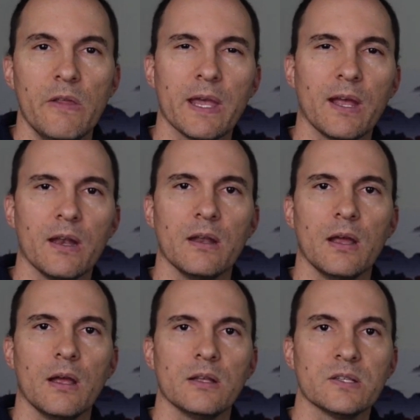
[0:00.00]
that
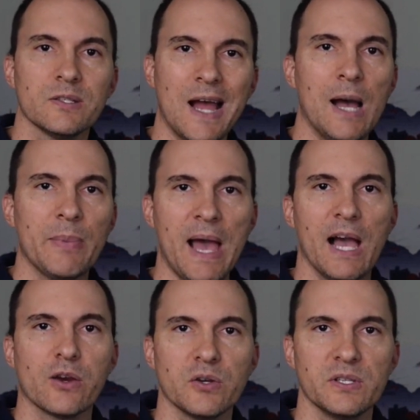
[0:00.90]
can stop
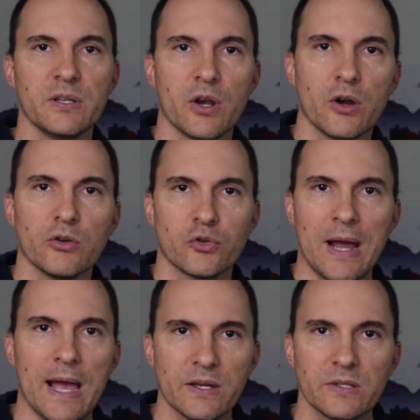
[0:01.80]
hackers in their
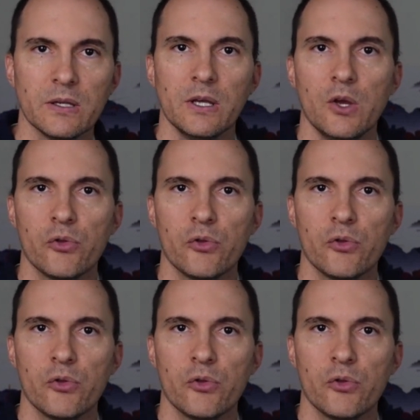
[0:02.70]
tracks.